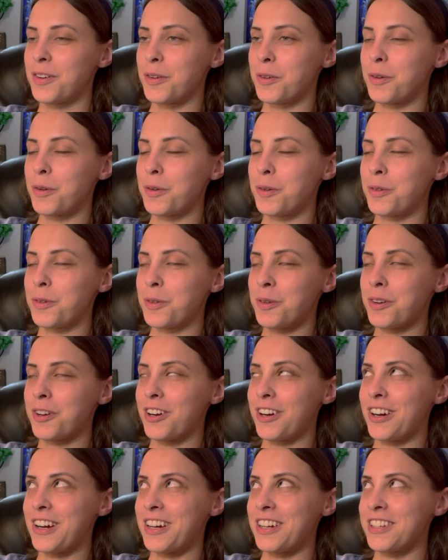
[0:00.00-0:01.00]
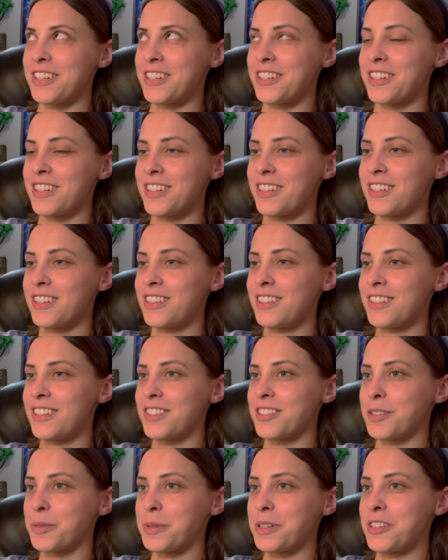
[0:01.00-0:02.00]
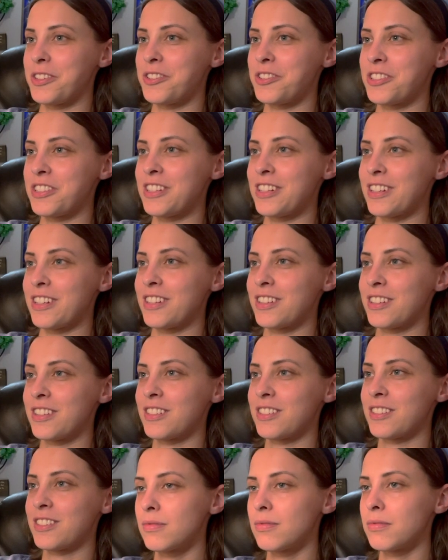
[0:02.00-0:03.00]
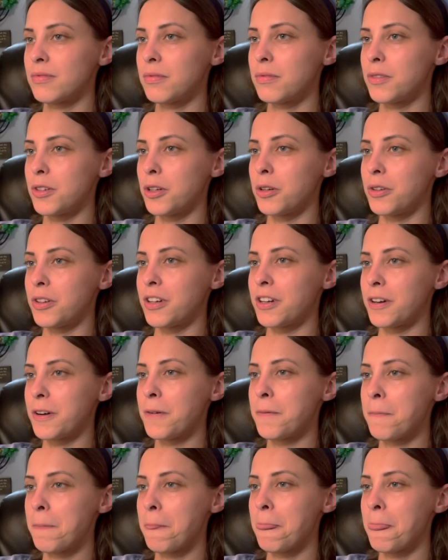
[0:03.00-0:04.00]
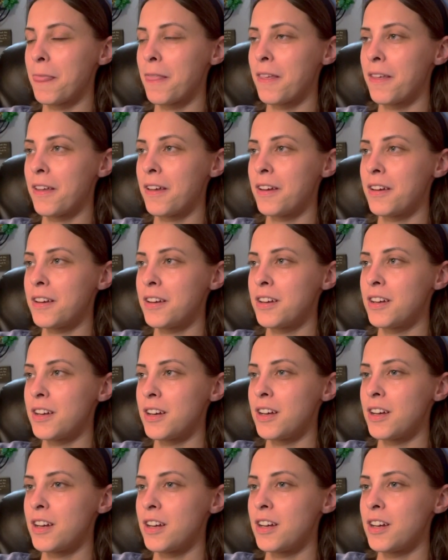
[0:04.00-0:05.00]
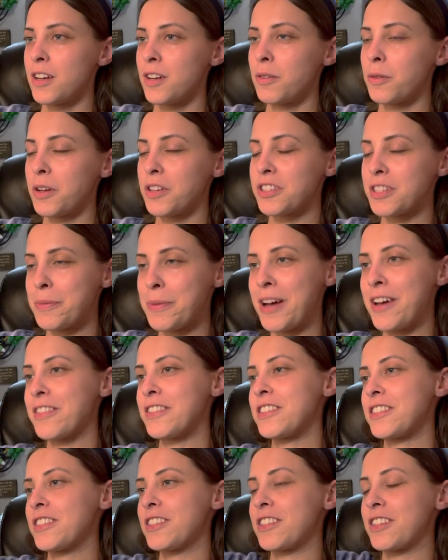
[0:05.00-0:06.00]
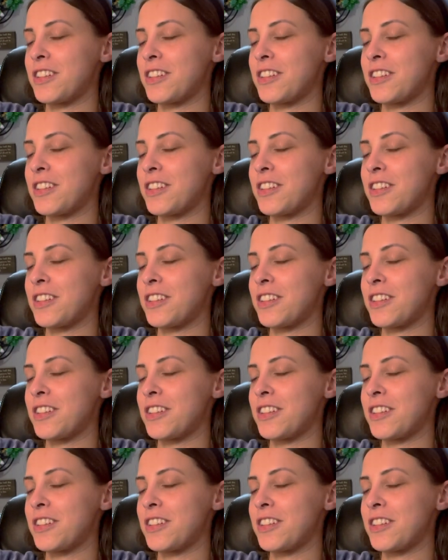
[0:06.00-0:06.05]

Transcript: Oh gosh, this will be interesting. Oh dear. Well, somehow this is